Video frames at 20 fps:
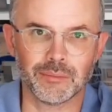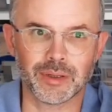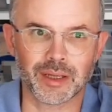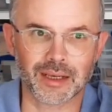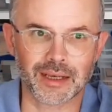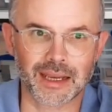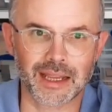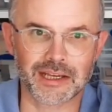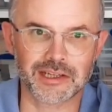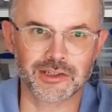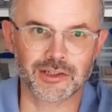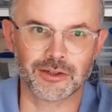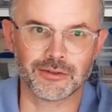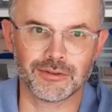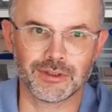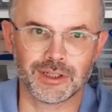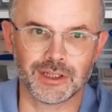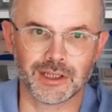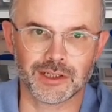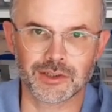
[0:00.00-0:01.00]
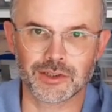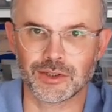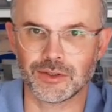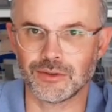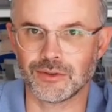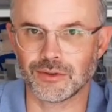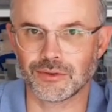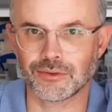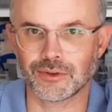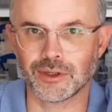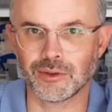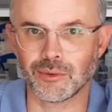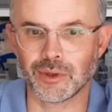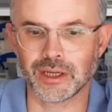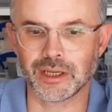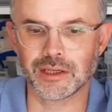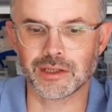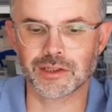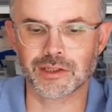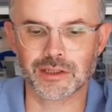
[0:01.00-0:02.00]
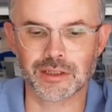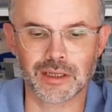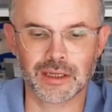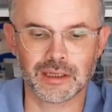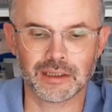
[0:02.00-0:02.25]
less over the next 2 to 3 weeks.